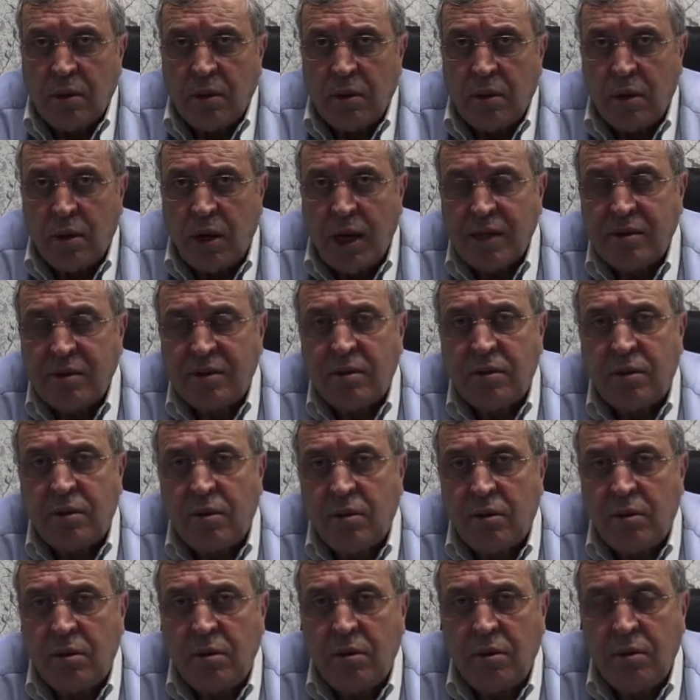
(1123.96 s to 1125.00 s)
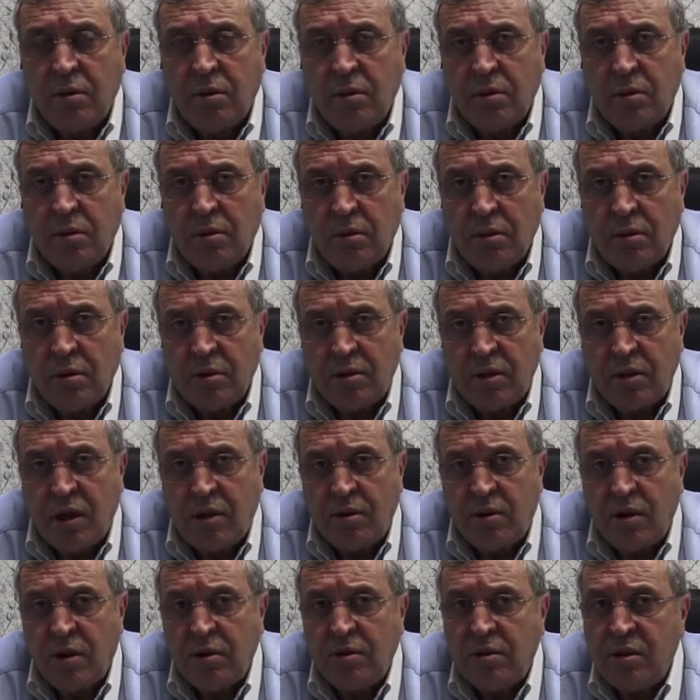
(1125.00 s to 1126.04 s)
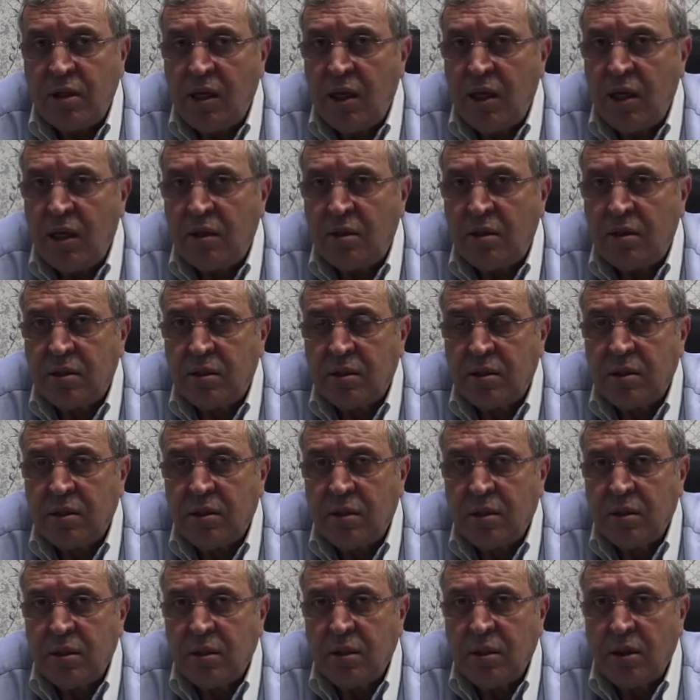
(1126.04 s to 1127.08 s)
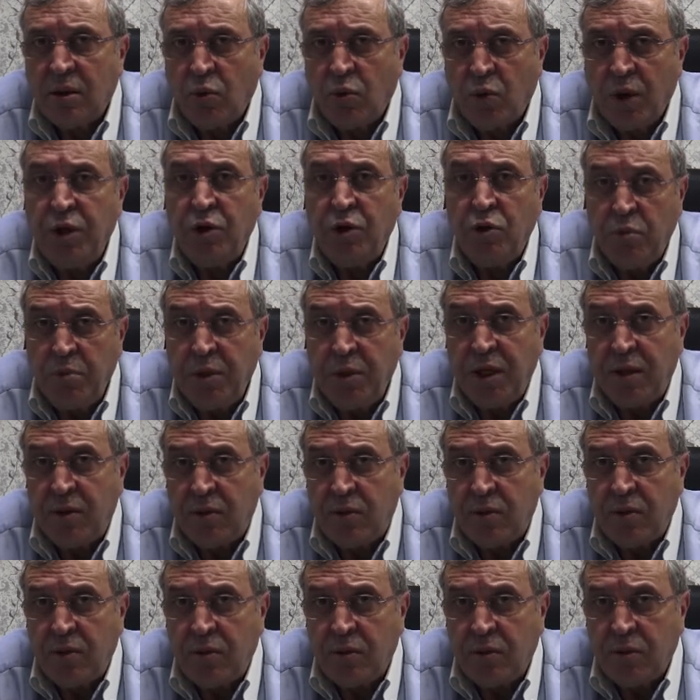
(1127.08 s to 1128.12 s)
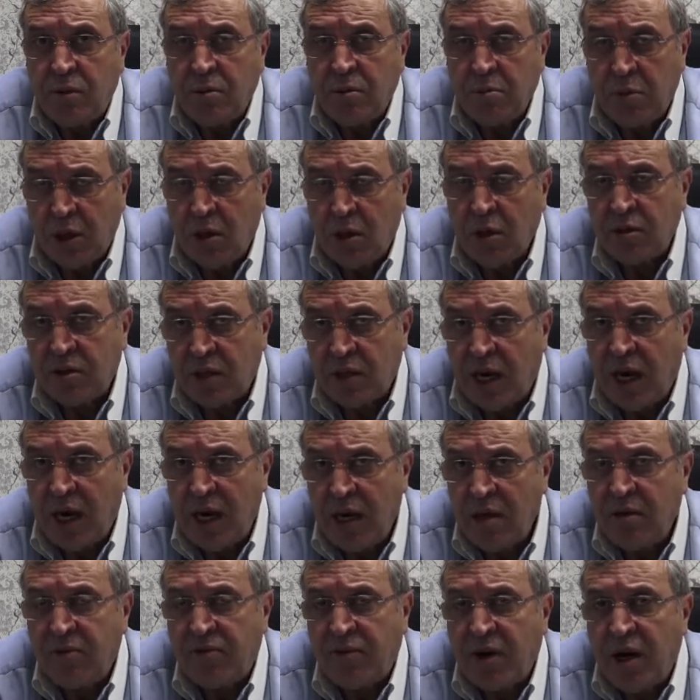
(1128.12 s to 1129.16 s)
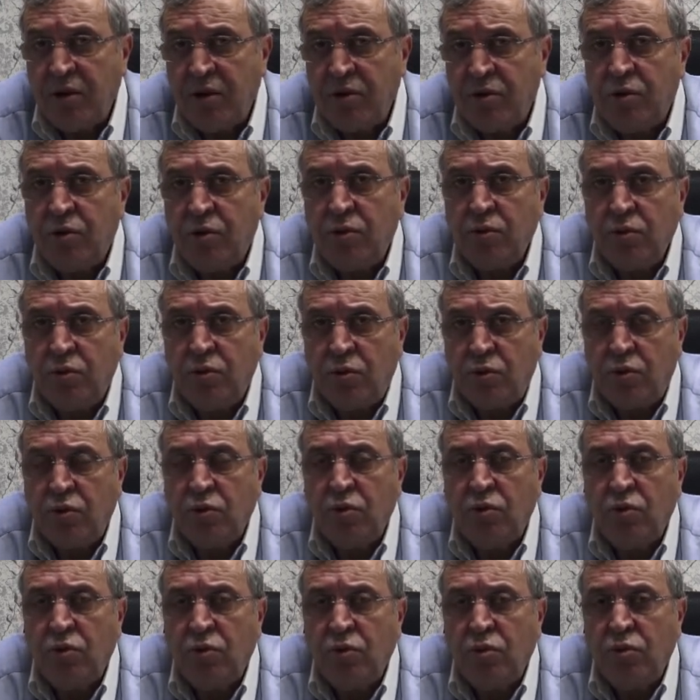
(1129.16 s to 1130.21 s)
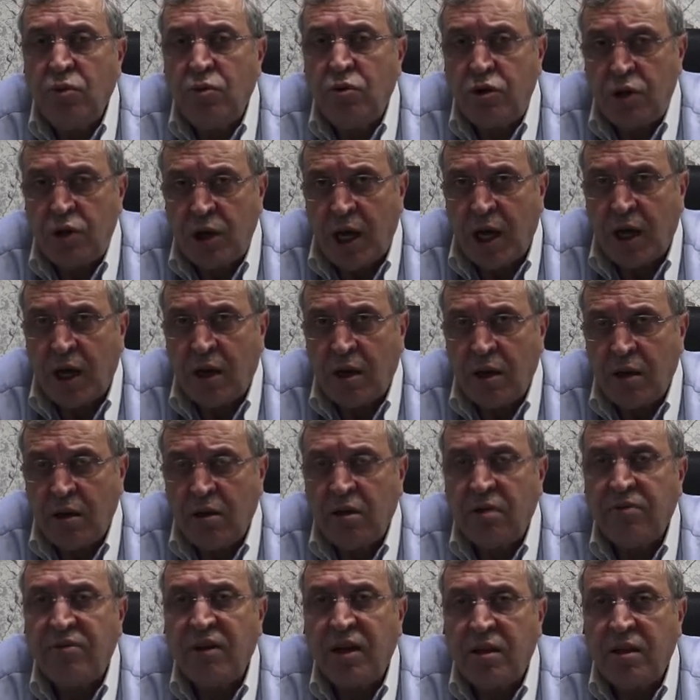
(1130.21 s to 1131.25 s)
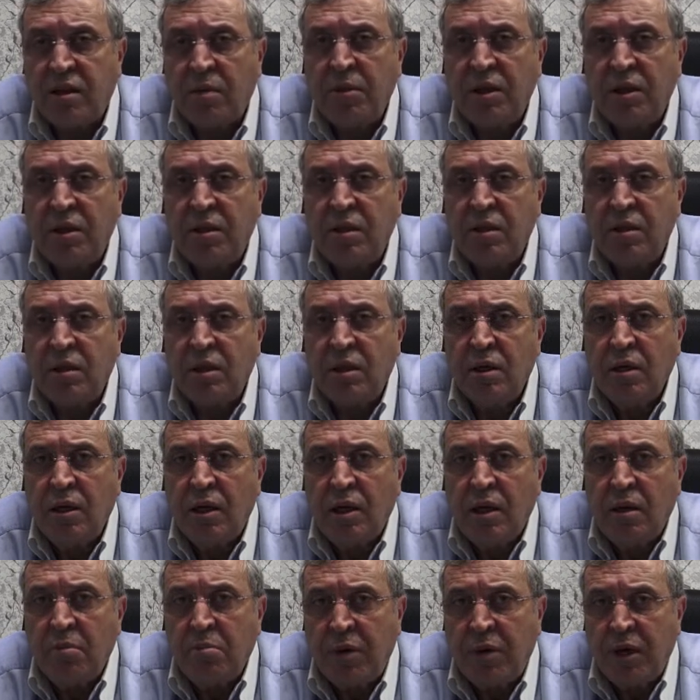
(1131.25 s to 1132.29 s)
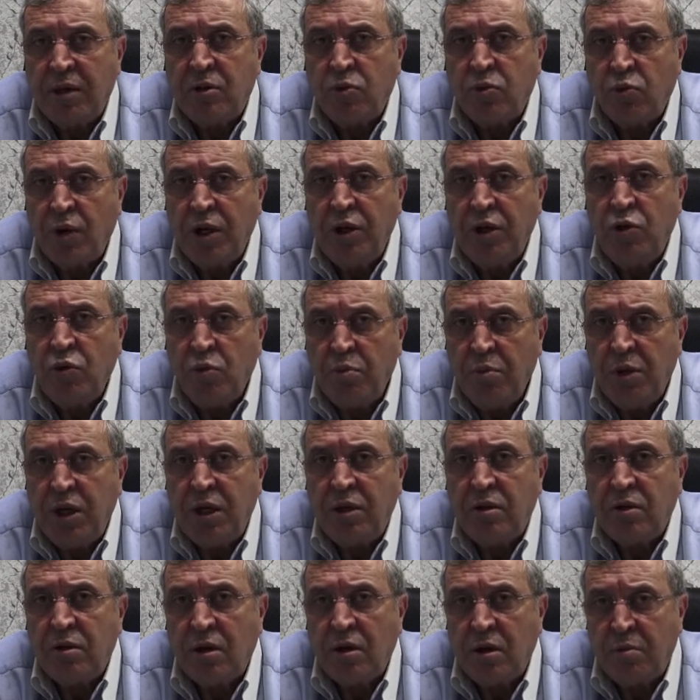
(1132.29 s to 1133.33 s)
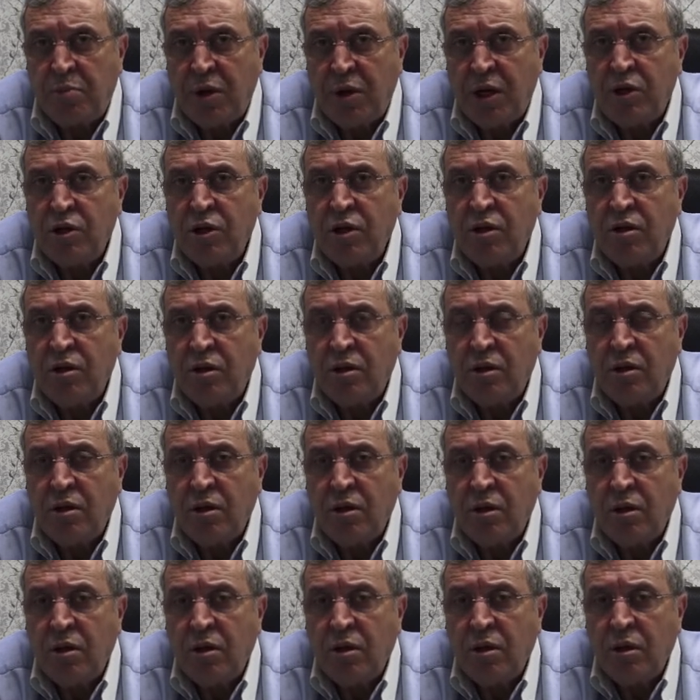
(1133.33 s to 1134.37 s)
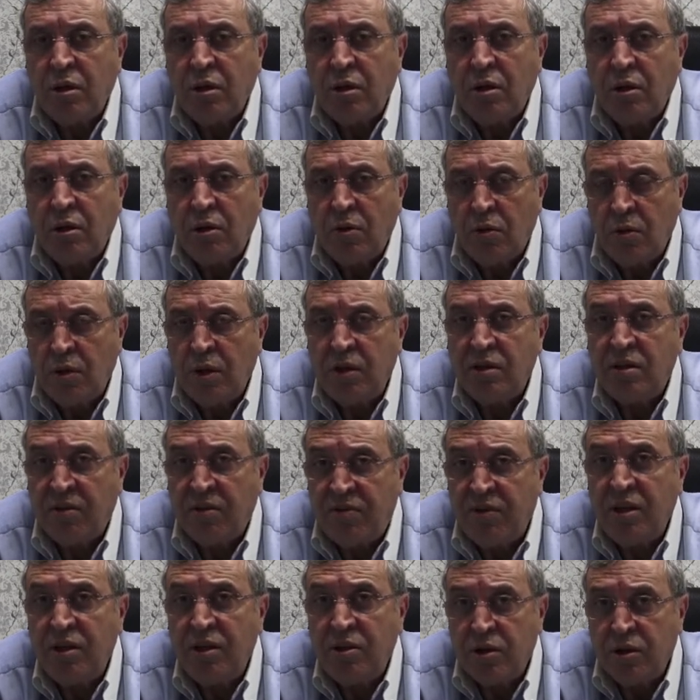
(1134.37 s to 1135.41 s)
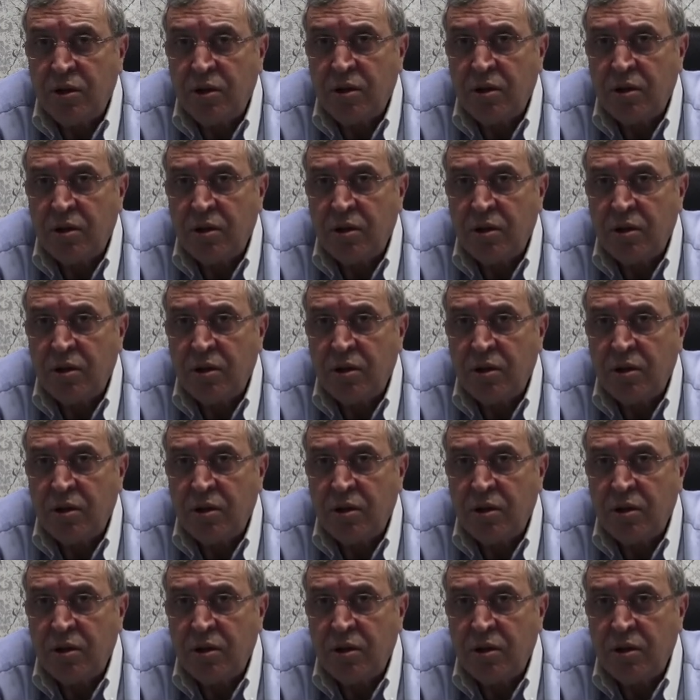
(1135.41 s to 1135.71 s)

The last sentence is when you meet, because I advise you to check the vitamin D, but when you meet a patient who is deficient,